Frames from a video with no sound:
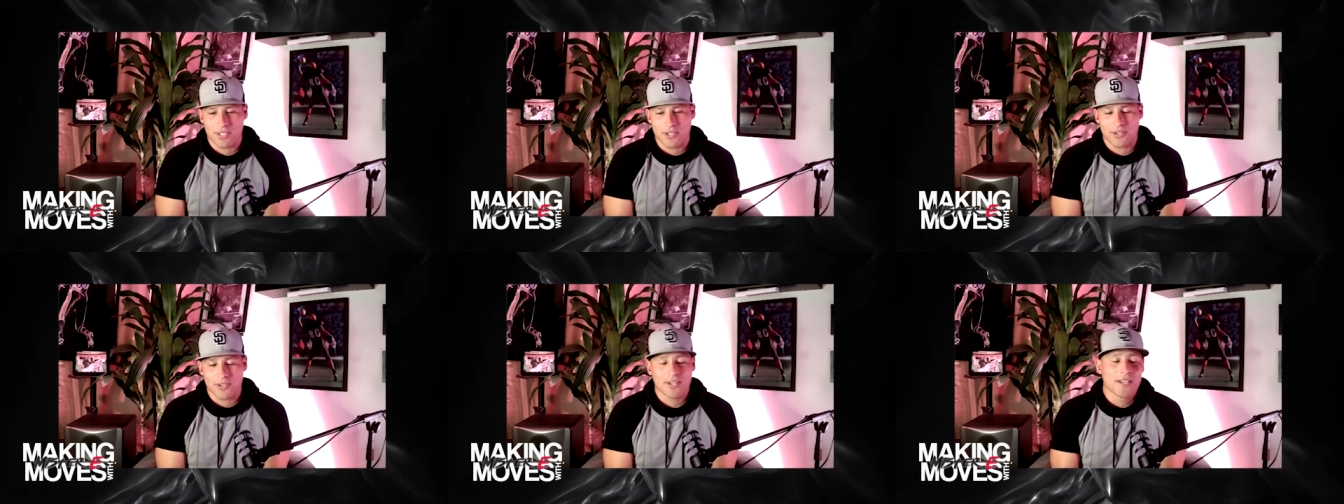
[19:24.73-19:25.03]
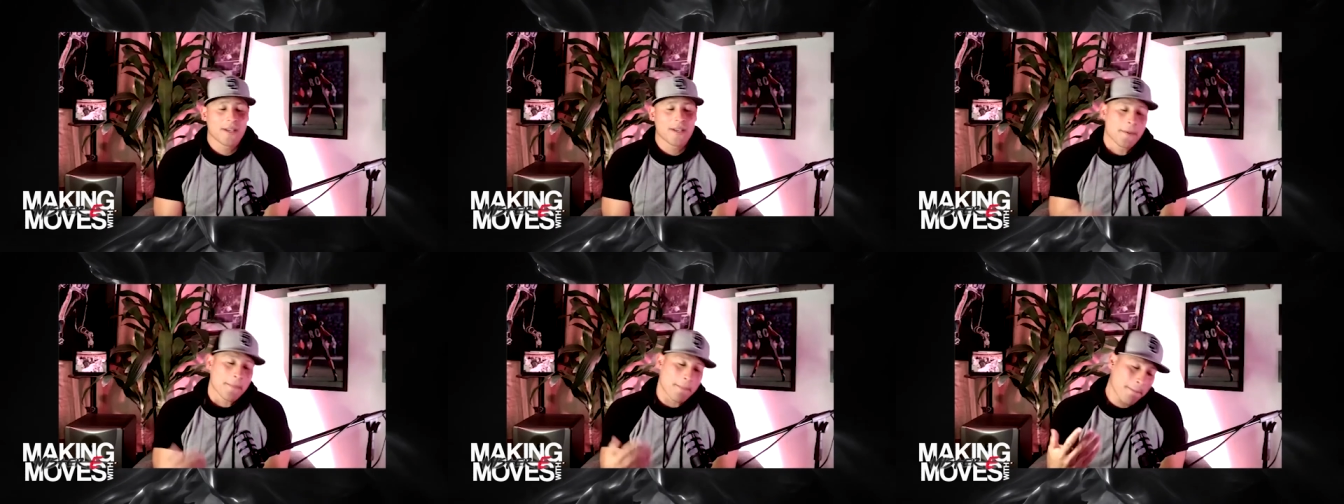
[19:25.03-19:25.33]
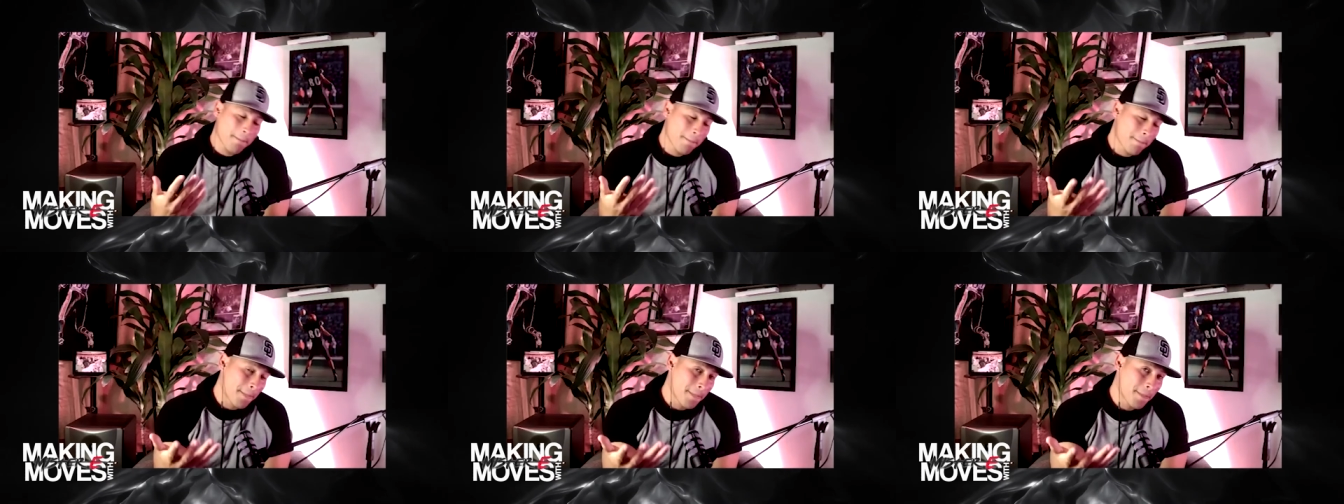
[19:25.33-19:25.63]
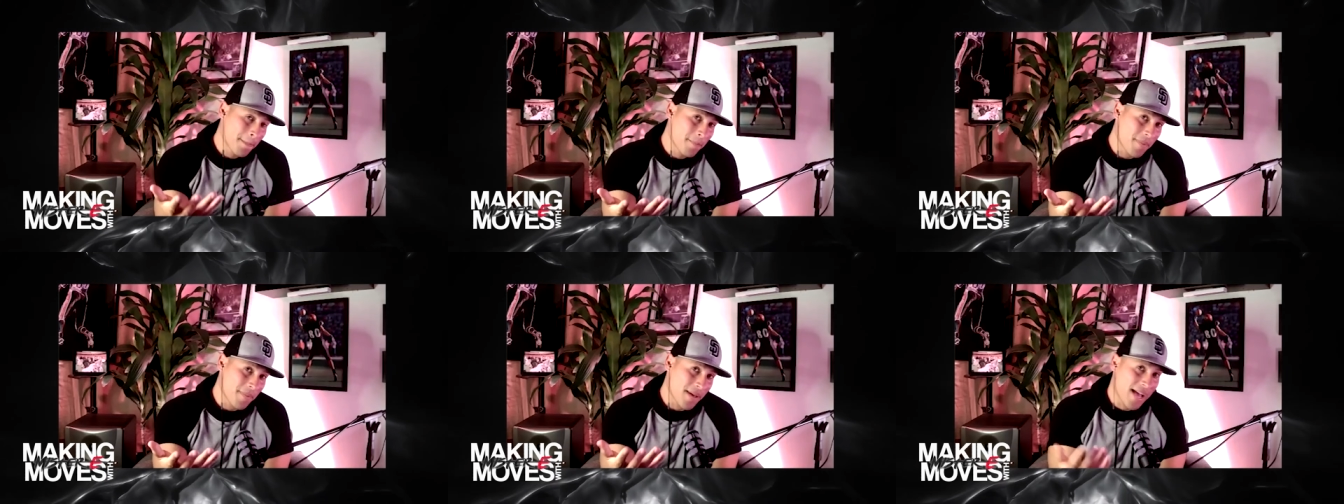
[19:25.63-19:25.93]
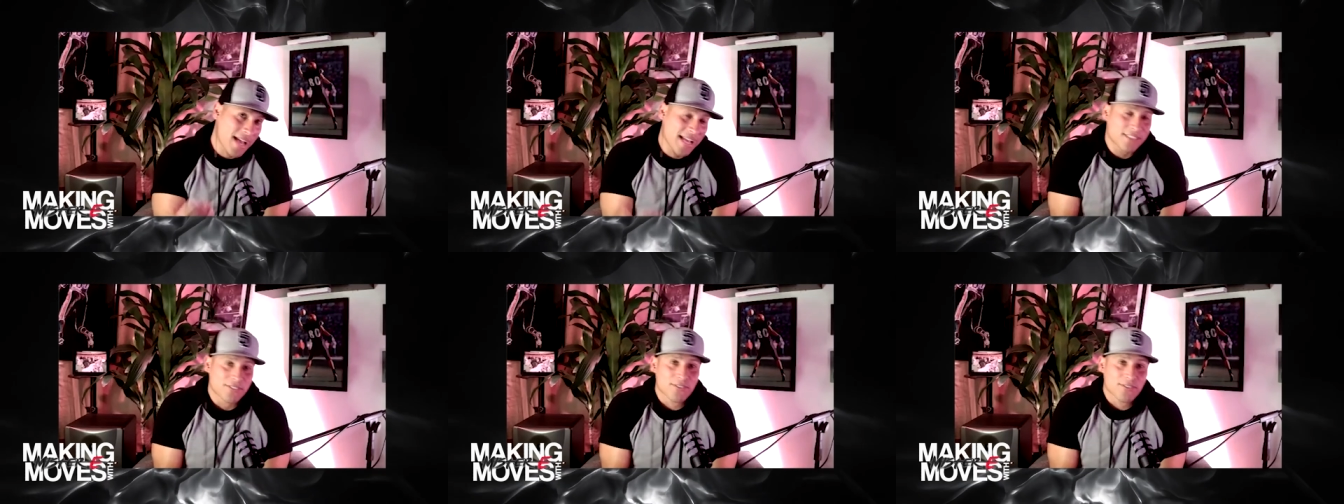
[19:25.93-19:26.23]
So
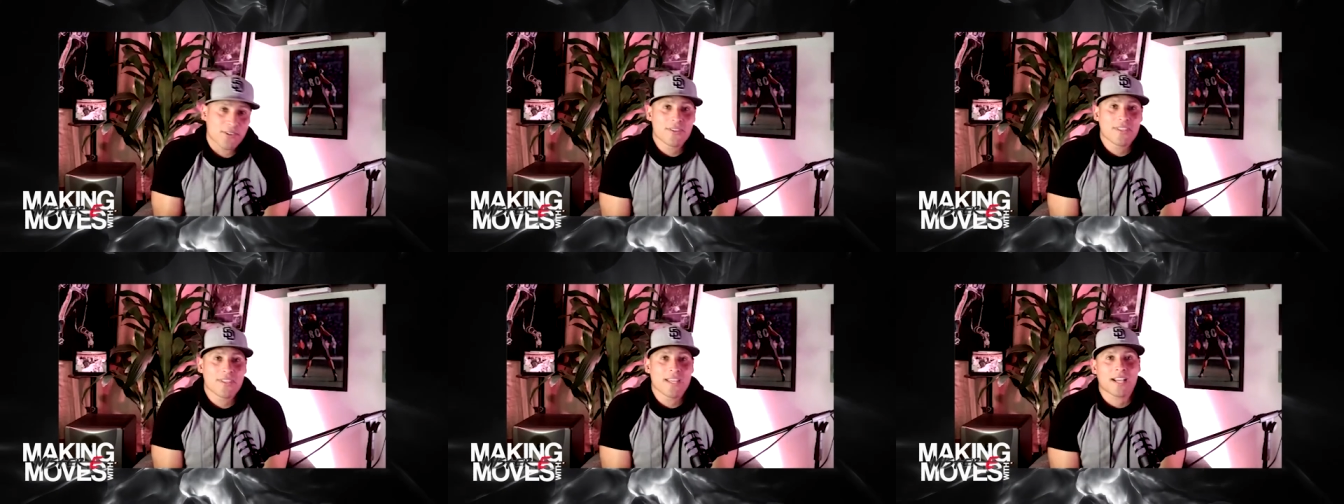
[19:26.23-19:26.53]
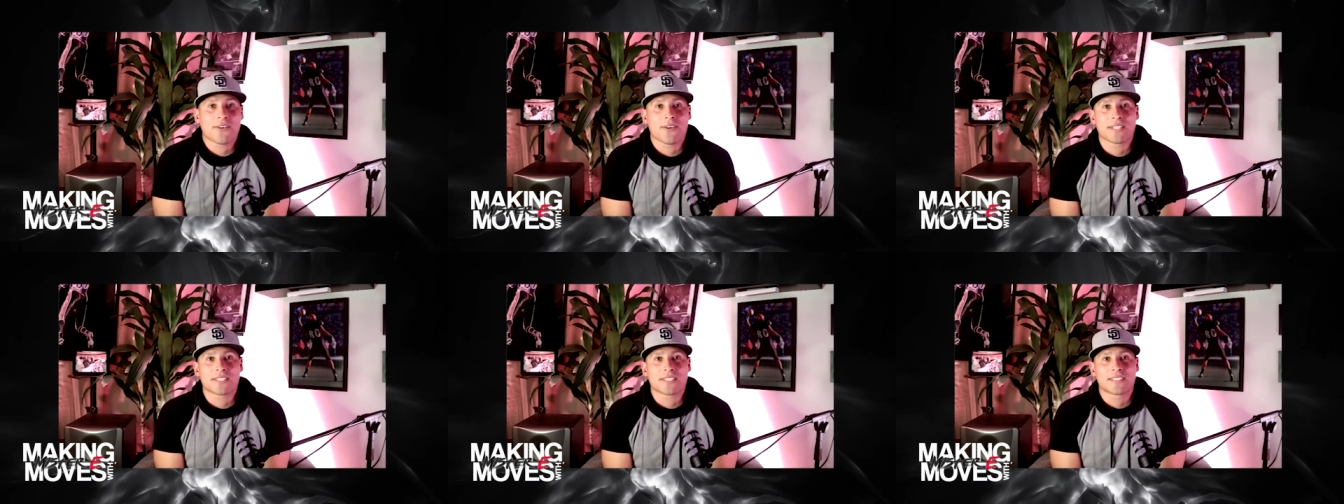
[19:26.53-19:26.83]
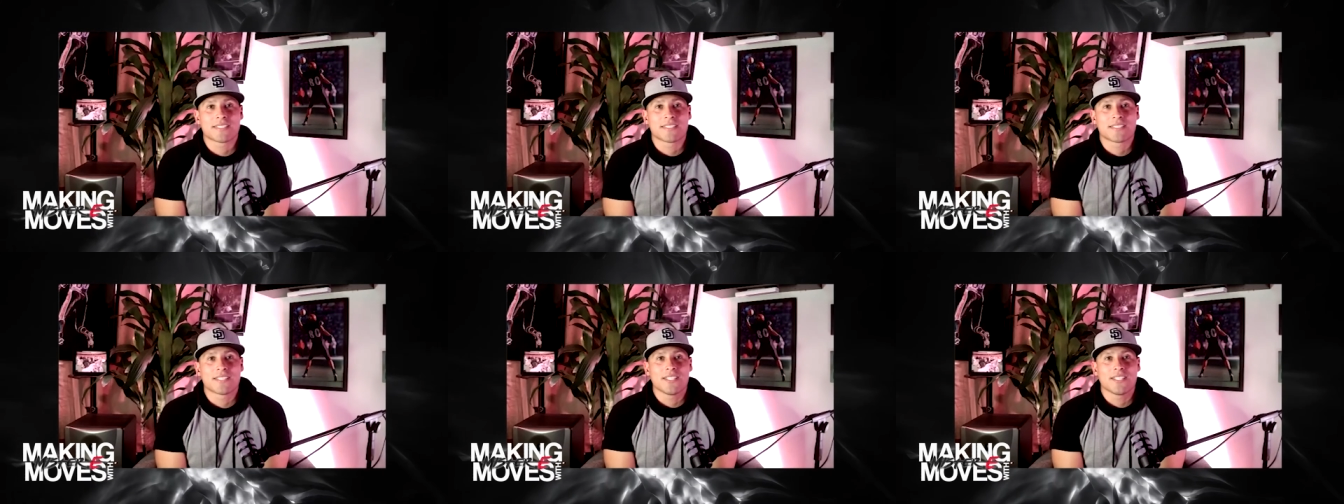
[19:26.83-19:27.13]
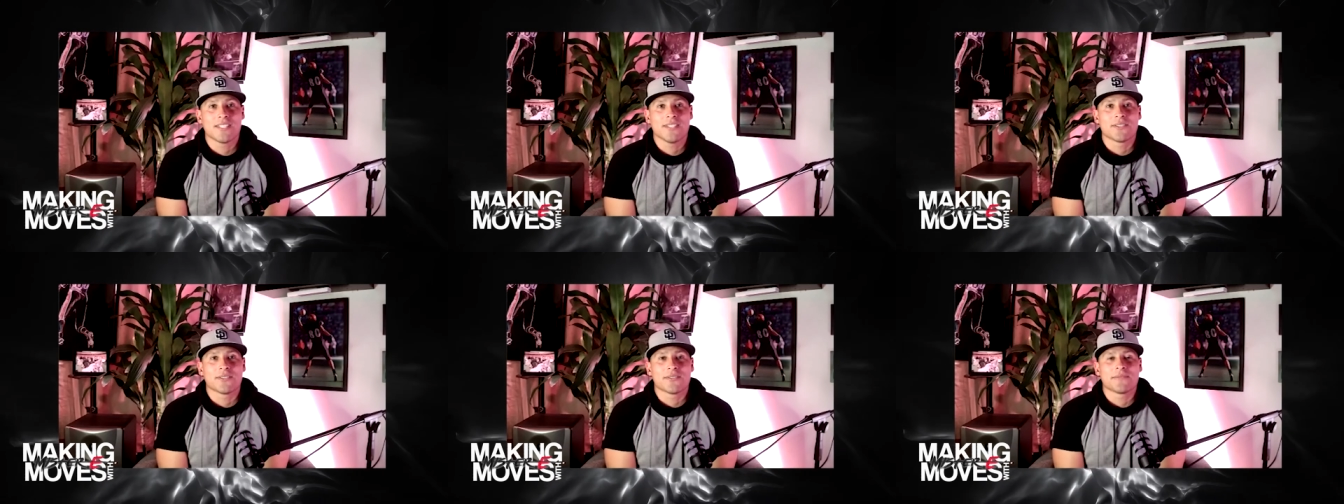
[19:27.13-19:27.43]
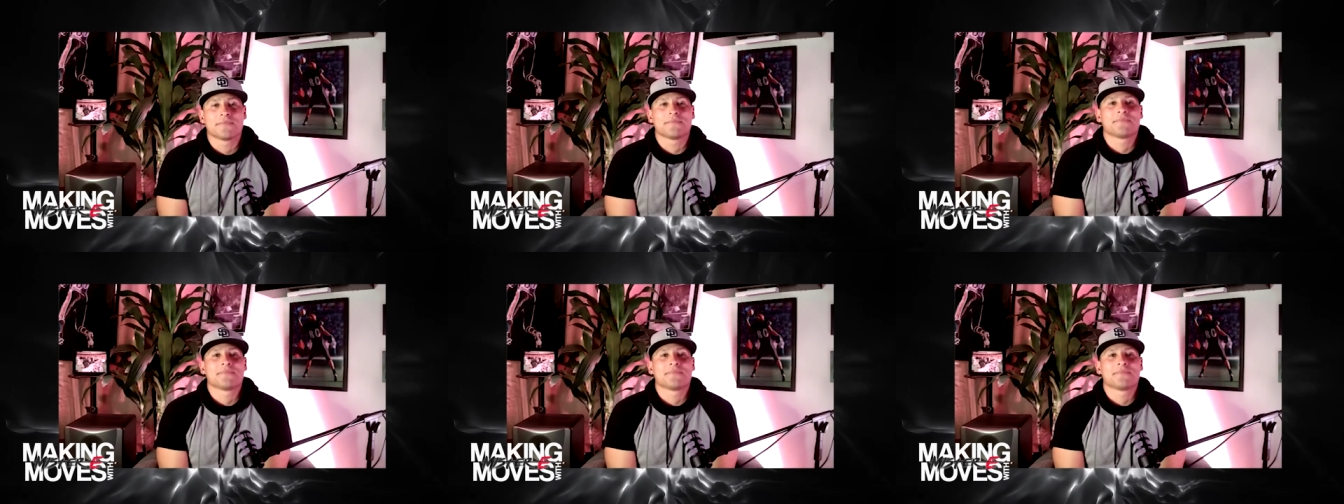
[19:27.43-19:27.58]
I throw that question to you.